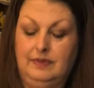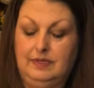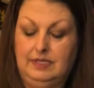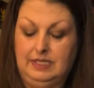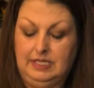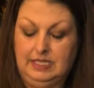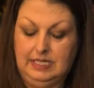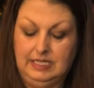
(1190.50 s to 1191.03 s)

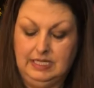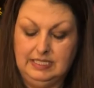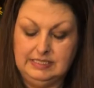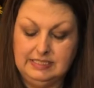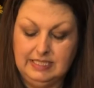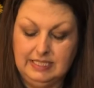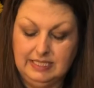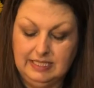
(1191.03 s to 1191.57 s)
Okay, let's
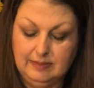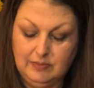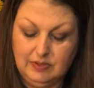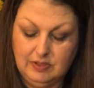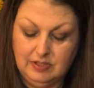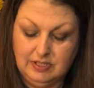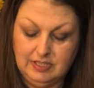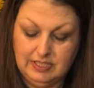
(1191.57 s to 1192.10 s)
get Emma
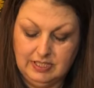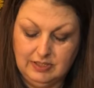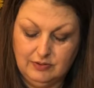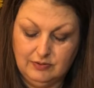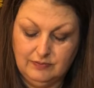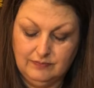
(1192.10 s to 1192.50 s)
on here.